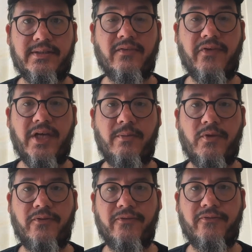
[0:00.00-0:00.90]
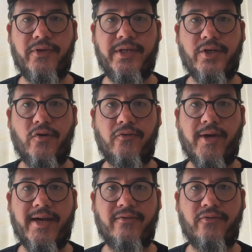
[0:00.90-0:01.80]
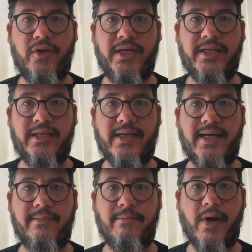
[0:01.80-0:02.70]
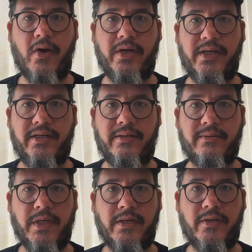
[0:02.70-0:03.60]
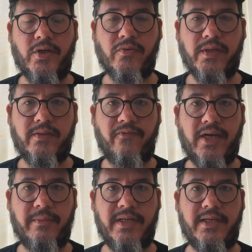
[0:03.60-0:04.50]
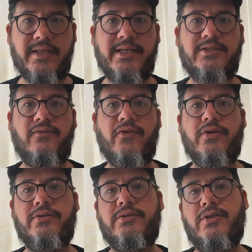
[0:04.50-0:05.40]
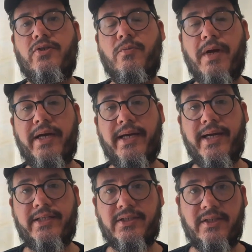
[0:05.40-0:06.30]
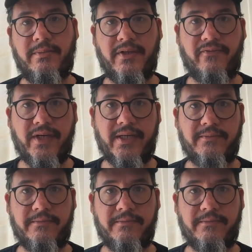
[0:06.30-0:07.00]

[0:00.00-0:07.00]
It's available for free over at Freak.Marketing, but go run the 5-minute test first. You might actually be fine.